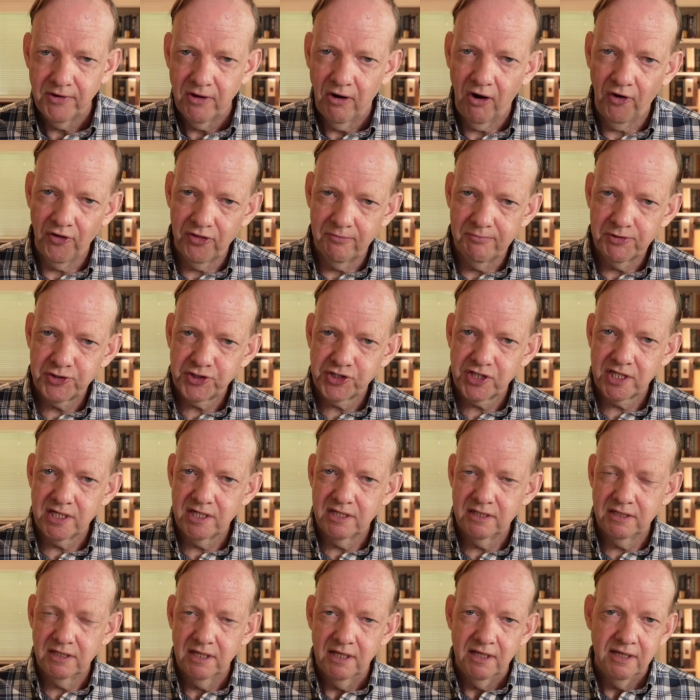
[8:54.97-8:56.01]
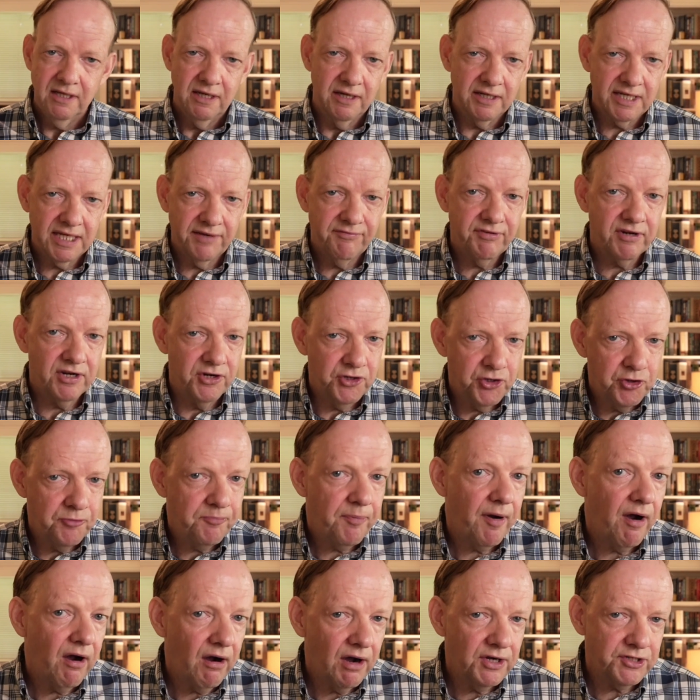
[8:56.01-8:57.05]
on the machine and give it a new
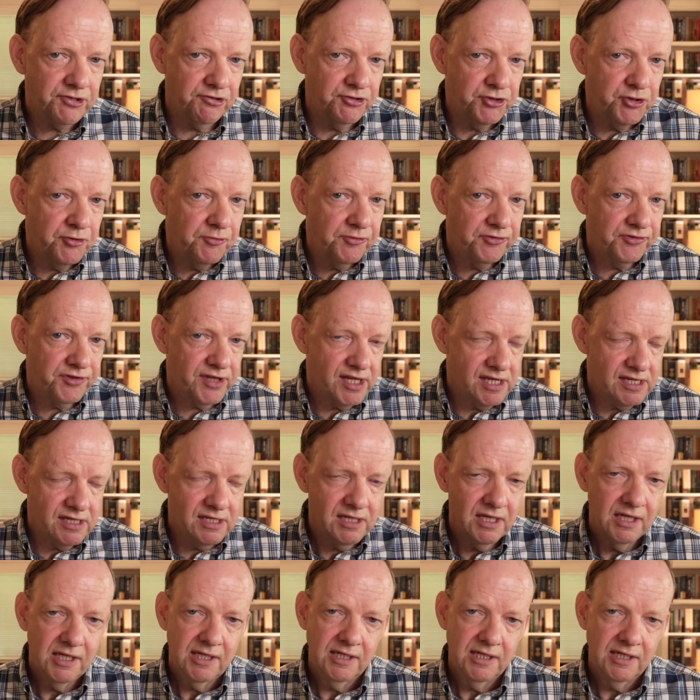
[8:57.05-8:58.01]
part or a new thing